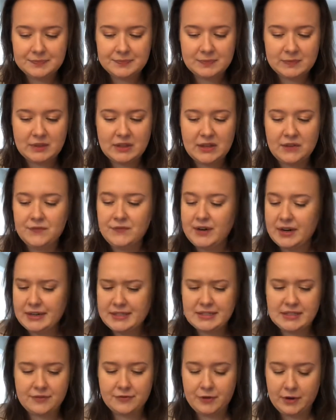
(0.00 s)
They're very
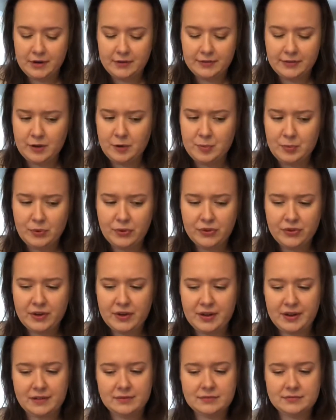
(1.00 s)
different. They're both
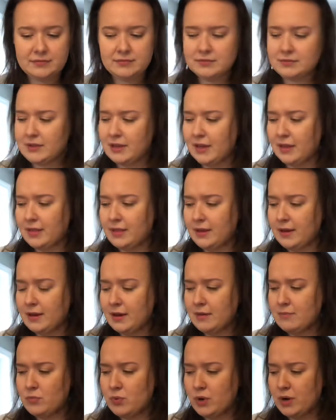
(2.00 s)
good. I think
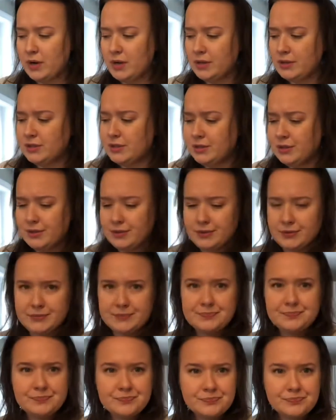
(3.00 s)
I'm more into
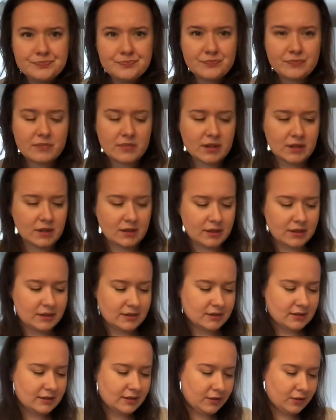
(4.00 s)
the
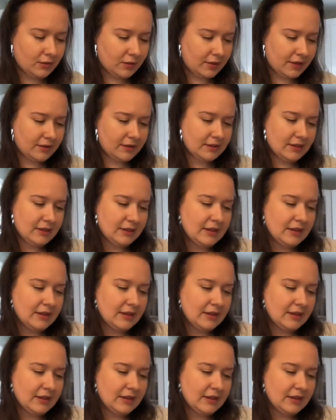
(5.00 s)
Silk one.